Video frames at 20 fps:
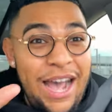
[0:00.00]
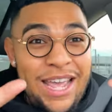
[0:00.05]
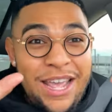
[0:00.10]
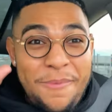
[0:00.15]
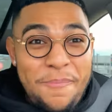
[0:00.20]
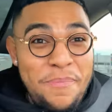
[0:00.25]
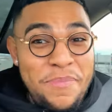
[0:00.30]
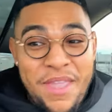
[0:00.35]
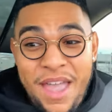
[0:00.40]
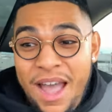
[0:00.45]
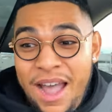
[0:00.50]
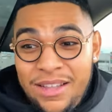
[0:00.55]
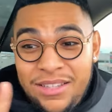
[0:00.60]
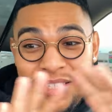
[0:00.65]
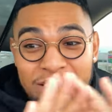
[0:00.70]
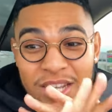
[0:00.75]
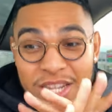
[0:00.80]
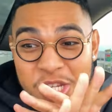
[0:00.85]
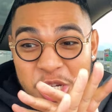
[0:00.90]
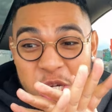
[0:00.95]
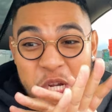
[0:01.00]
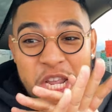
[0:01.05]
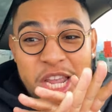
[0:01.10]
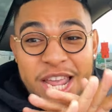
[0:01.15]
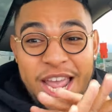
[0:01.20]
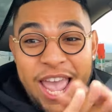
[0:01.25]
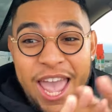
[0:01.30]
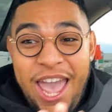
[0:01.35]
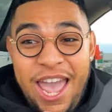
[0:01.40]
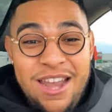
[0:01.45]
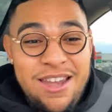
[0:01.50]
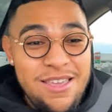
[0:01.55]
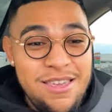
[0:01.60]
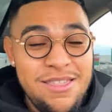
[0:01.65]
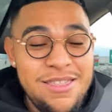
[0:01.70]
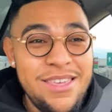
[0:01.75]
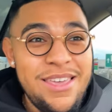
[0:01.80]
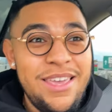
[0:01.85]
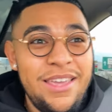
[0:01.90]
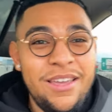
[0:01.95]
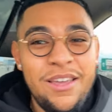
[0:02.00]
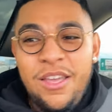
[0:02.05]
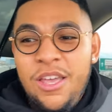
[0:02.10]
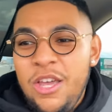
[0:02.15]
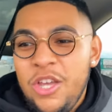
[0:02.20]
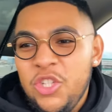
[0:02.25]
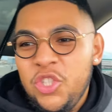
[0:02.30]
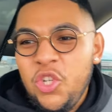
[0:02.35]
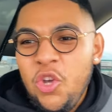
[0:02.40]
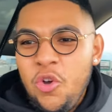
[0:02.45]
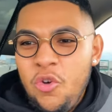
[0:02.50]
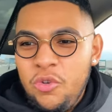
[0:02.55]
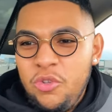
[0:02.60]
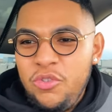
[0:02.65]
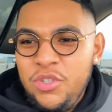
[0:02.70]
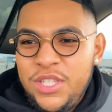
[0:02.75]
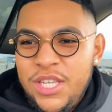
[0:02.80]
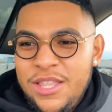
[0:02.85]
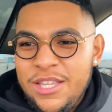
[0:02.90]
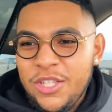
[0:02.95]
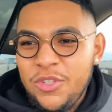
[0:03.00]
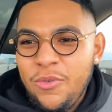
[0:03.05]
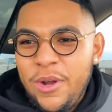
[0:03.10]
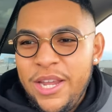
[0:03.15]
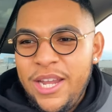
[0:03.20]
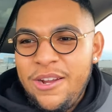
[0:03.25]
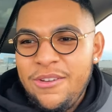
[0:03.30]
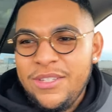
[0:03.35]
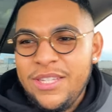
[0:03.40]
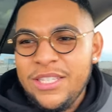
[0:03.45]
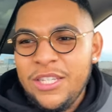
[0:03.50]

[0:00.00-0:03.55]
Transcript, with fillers: am not touching anything. So you see this right here, it says